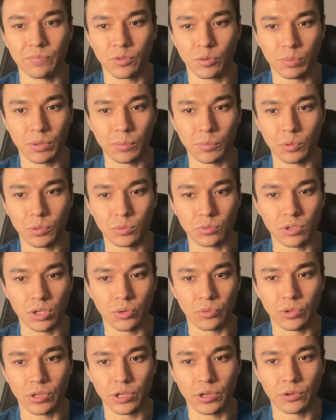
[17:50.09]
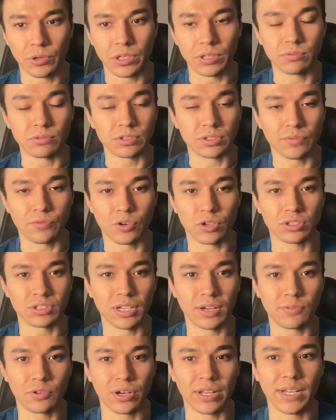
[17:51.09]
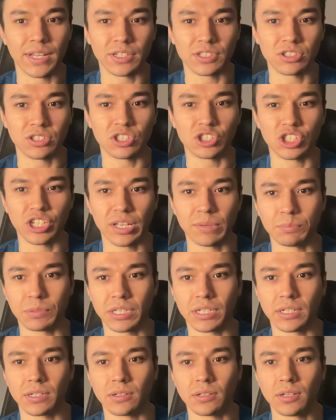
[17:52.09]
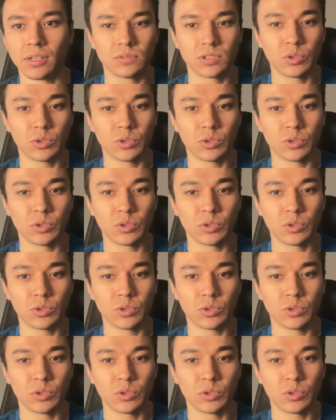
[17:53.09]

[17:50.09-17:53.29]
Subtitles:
For people who don't know, he was the first ever NXT champion,